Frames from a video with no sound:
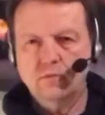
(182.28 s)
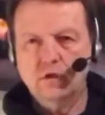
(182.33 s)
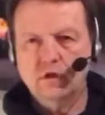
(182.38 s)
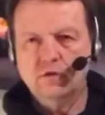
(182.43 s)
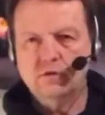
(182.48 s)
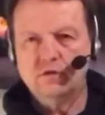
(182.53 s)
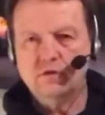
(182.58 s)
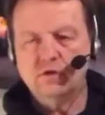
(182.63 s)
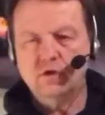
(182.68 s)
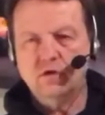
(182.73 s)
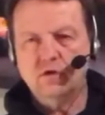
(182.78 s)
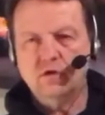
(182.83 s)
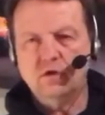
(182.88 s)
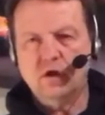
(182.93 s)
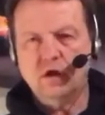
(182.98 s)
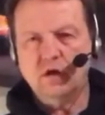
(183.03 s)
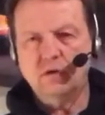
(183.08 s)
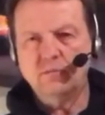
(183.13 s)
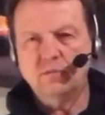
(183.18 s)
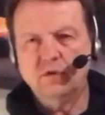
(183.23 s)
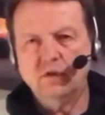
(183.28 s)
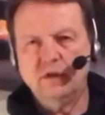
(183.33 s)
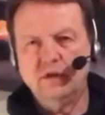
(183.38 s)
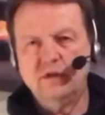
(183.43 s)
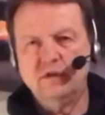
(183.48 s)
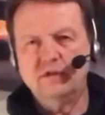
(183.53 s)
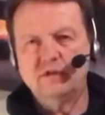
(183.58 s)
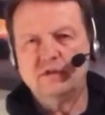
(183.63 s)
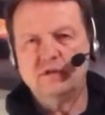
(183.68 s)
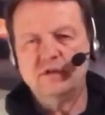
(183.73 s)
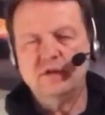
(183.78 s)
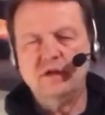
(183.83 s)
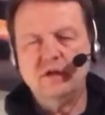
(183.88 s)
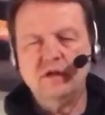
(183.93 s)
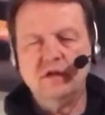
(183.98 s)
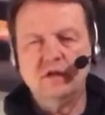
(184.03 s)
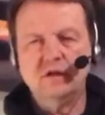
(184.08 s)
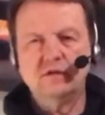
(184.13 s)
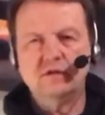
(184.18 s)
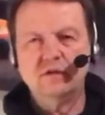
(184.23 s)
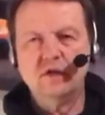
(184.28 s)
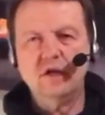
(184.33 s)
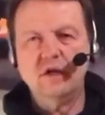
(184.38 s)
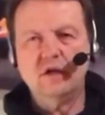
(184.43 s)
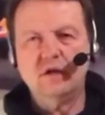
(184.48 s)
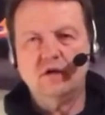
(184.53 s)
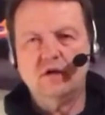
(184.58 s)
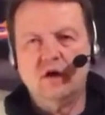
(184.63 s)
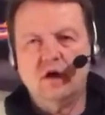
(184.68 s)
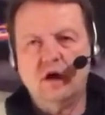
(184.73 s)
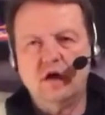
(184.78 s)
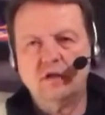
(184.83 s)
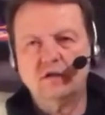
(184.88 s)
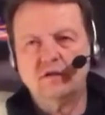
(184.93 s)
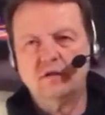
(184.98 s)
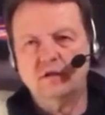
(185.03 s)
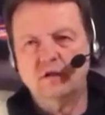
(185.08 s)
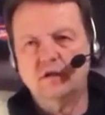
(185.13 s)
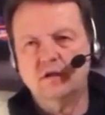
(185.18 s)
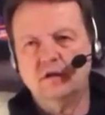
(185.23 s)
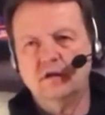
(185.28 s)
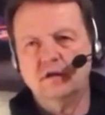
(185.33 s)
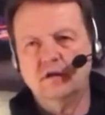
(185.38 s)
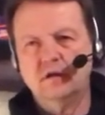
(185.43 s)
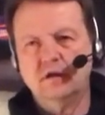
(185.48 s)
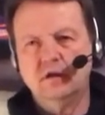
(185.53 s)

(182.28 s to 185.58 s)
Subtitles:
So please seek a doctor